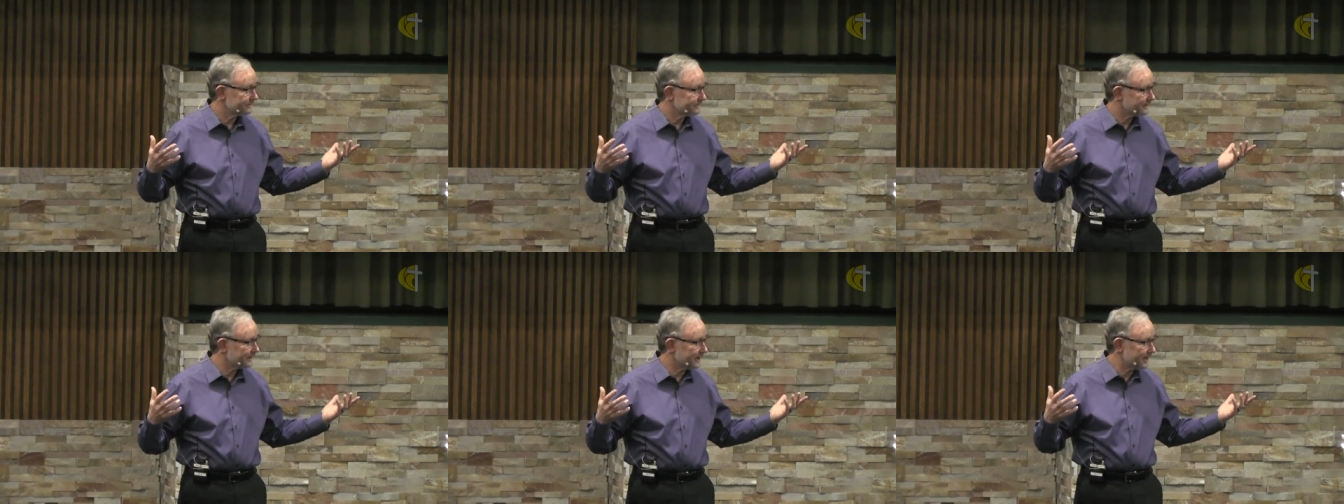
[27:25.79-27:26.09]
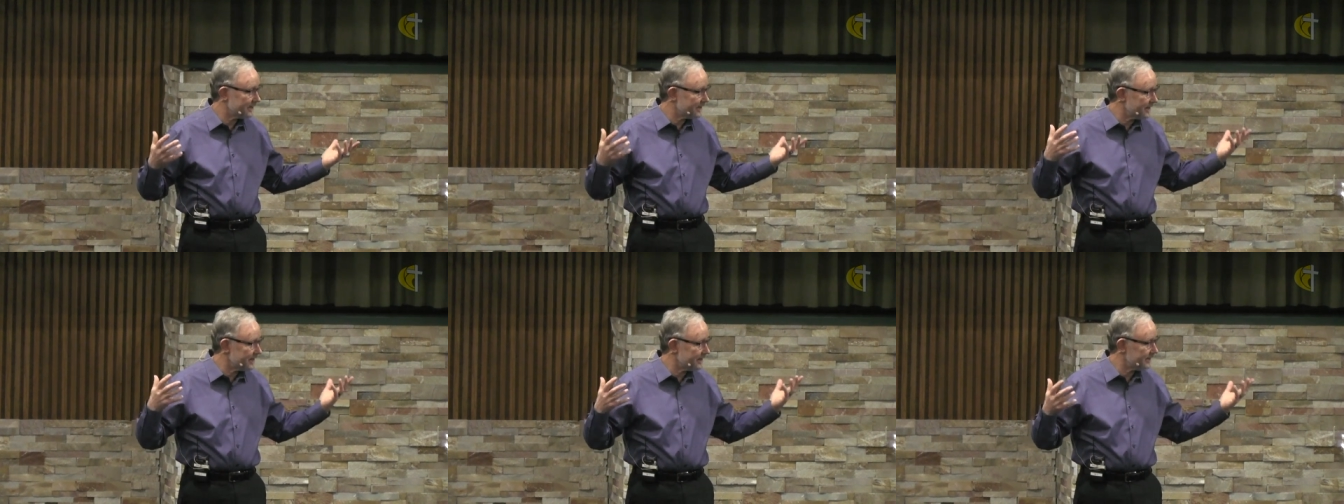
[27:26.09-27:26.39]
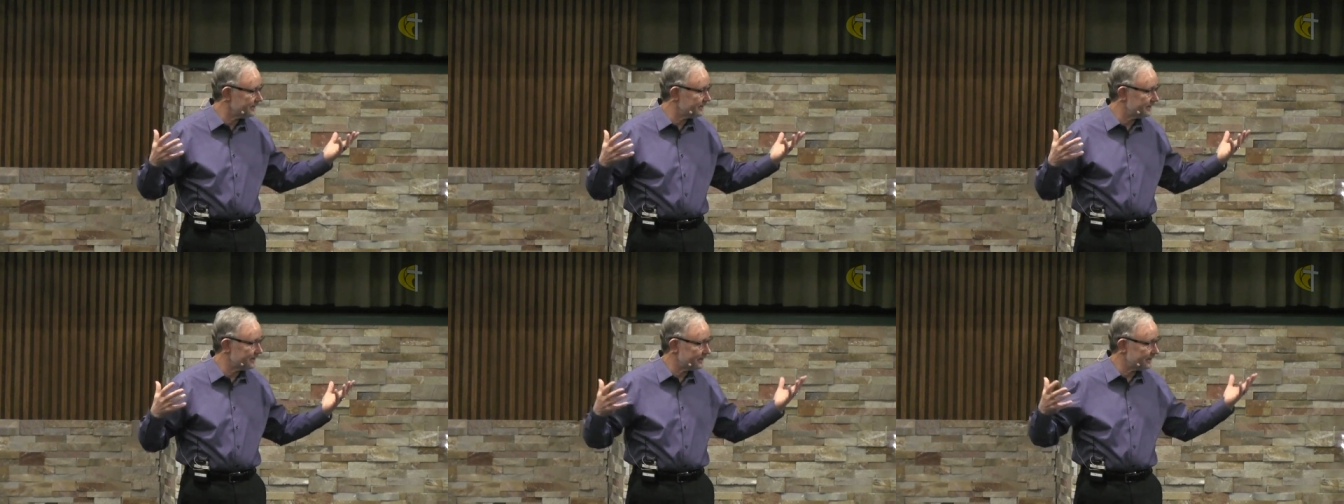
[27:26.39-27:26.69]

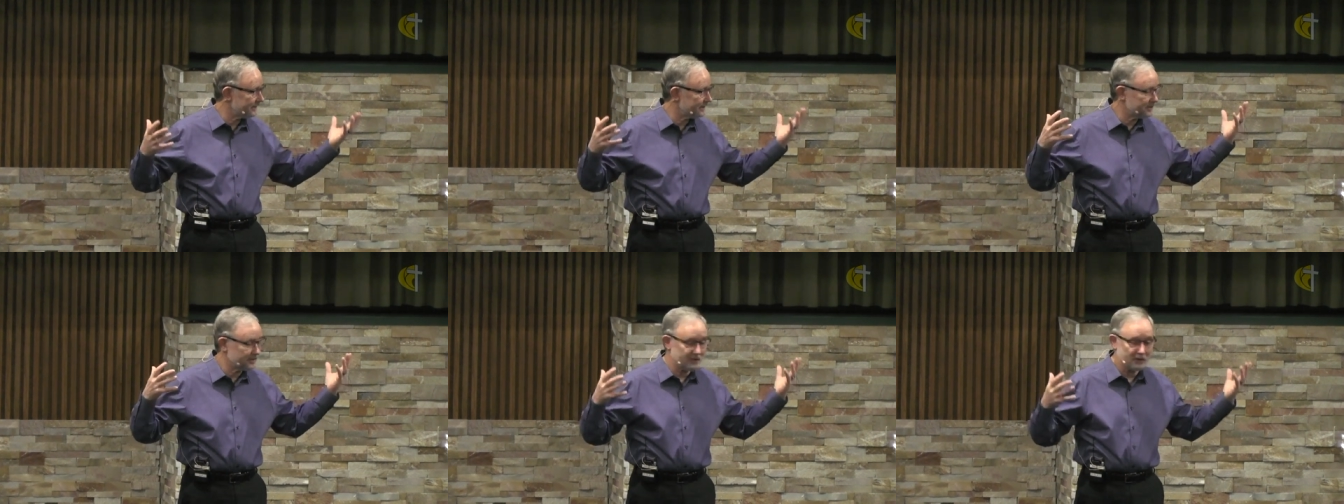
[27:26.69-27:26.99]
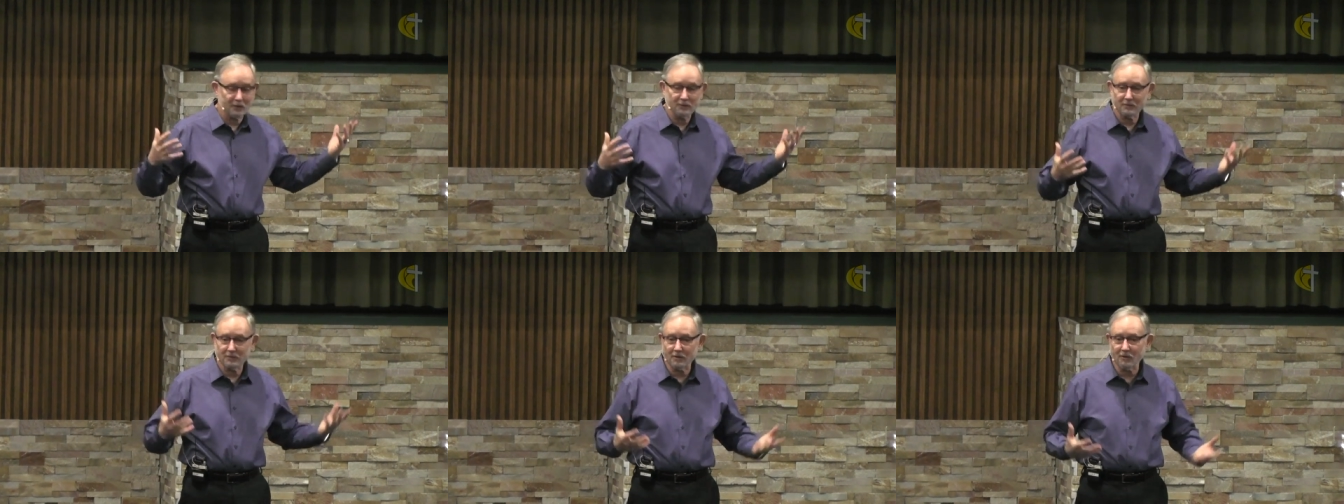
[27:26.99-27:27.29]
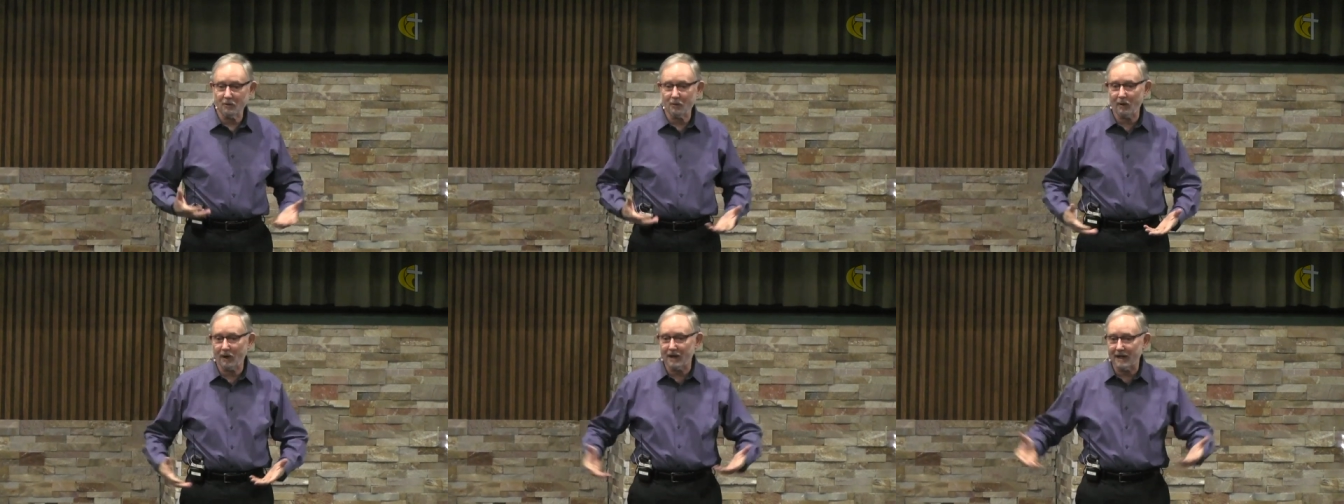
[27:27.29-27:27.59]
And you don't know
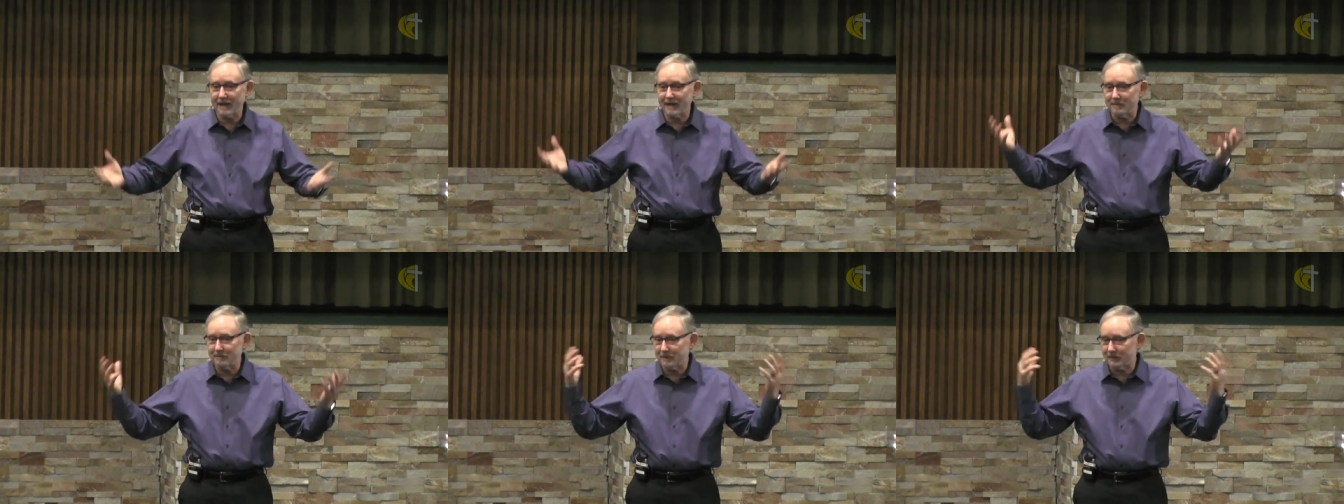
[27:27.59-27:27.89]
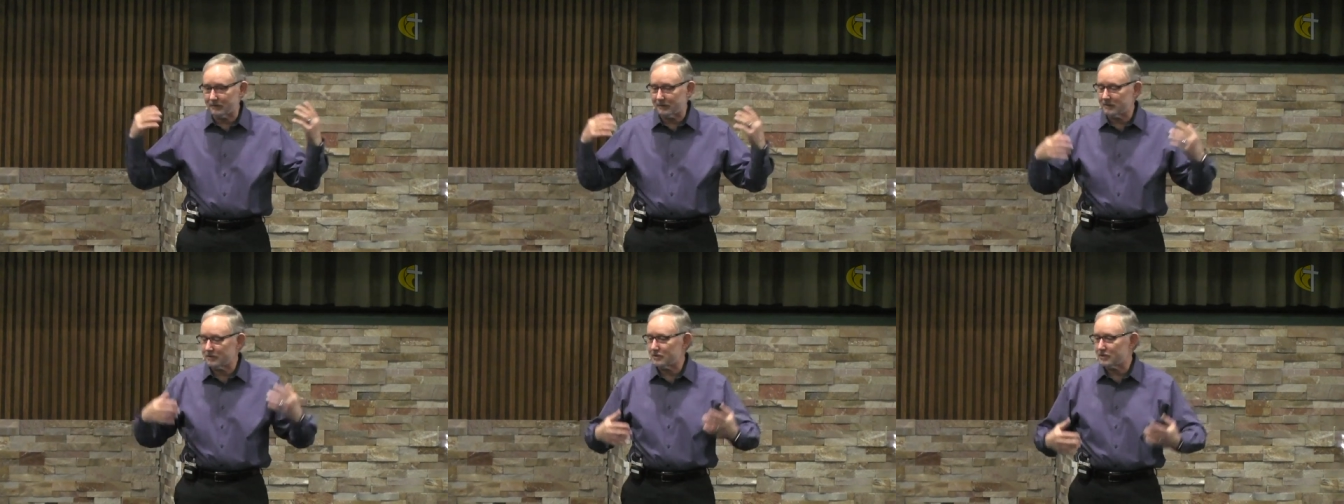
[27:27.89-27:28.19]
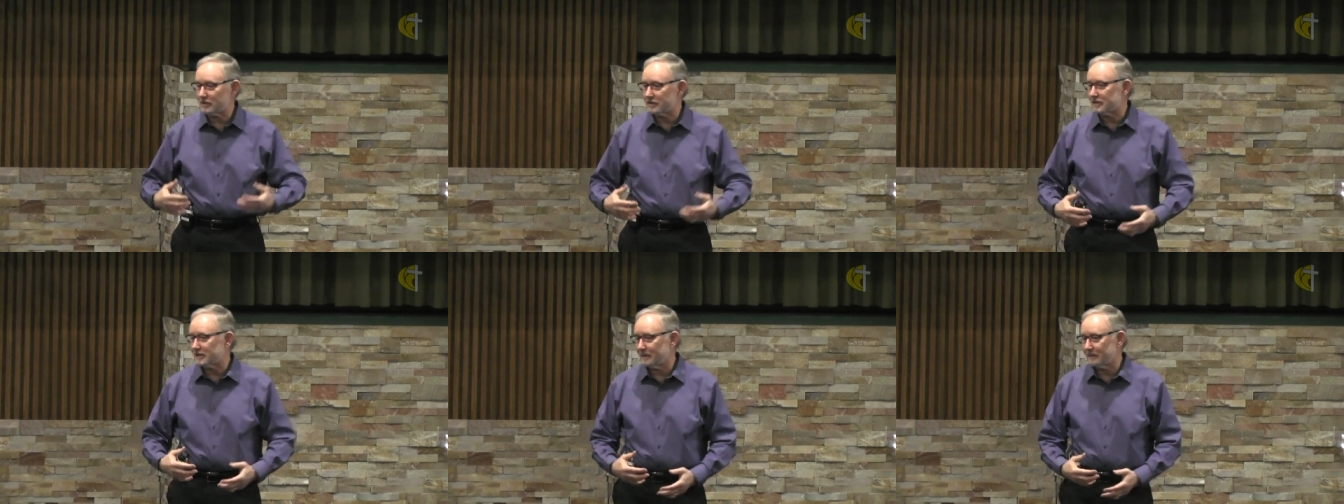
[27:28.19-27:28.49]
why, but there's
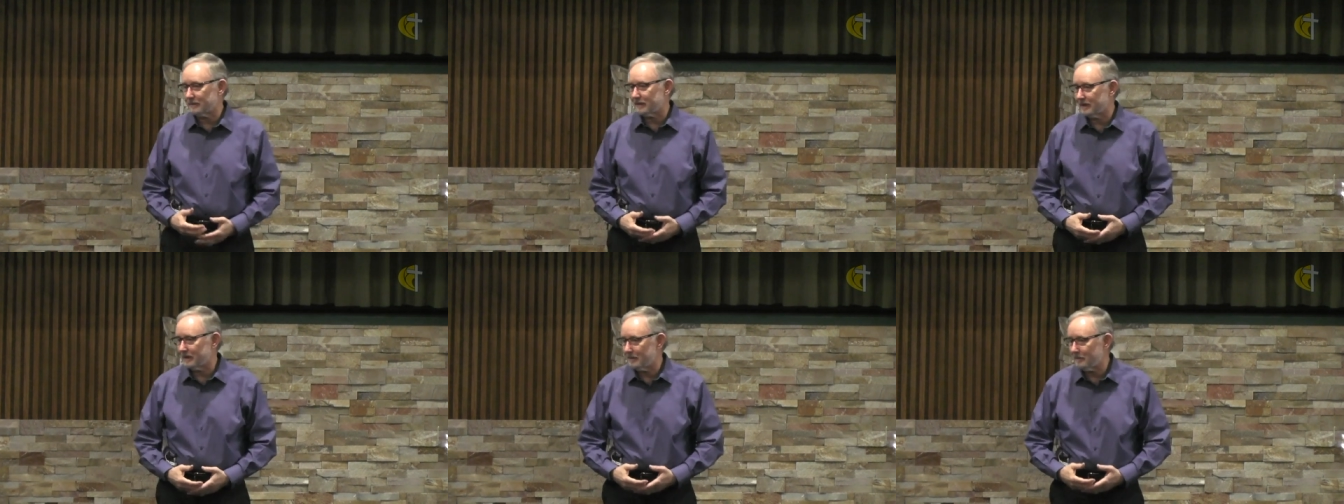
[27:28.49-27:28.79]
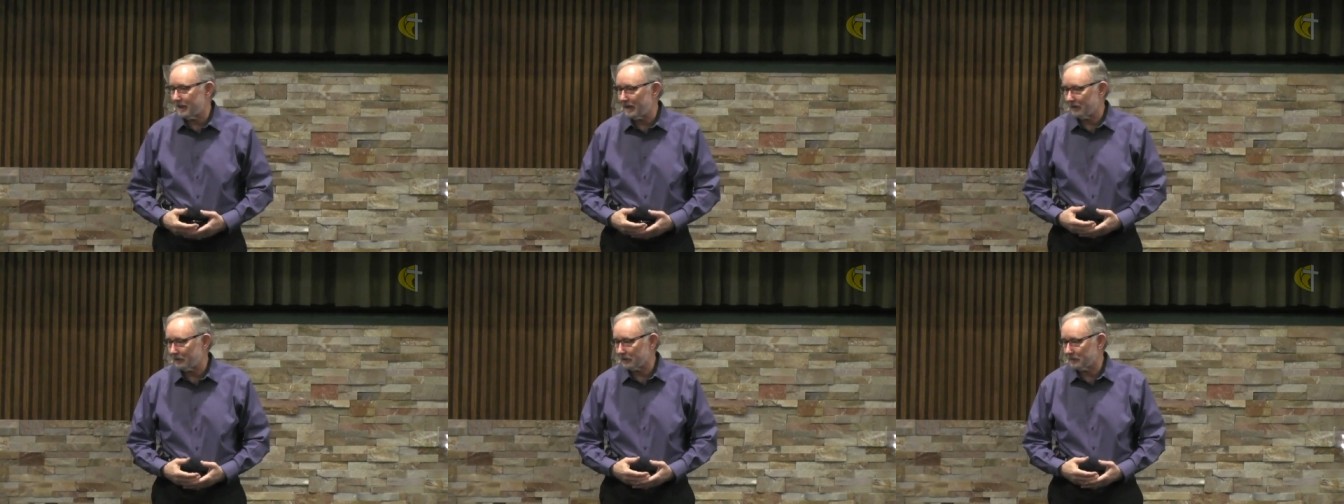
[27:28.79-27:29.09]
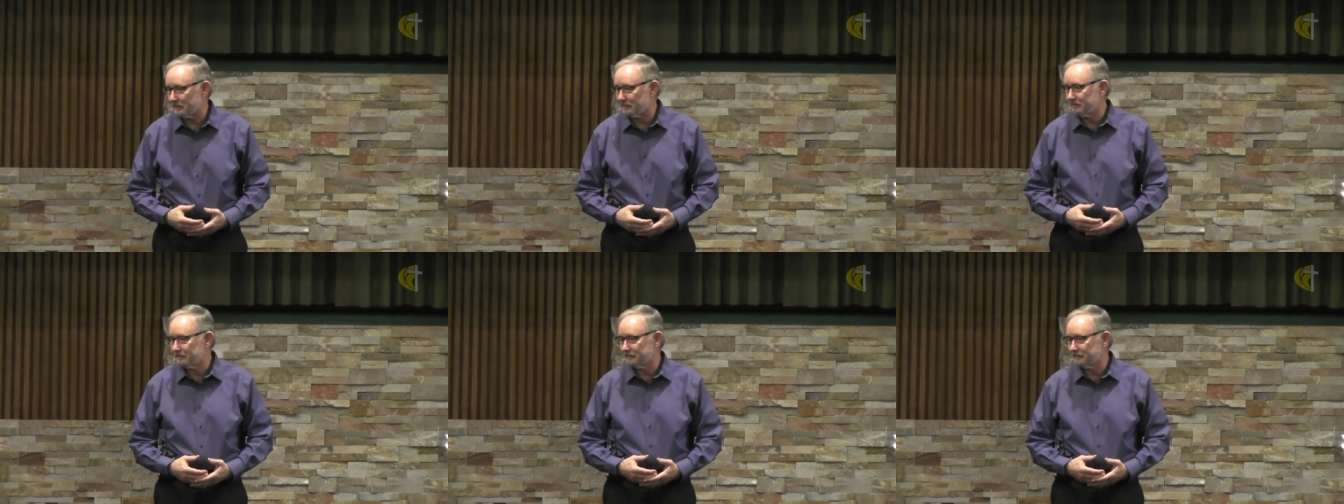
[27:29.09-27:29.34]
just something about them.